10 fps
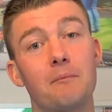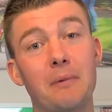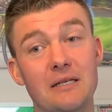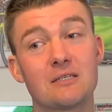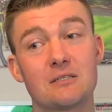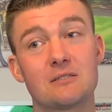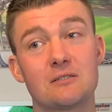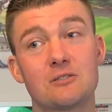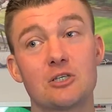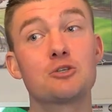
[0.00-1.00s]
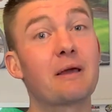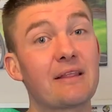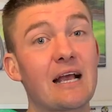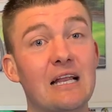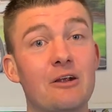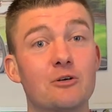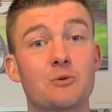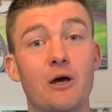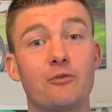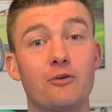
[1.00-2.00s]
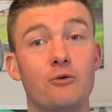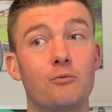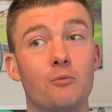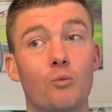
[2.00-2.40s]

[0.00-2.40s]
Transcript: But just to make that clear as well, if you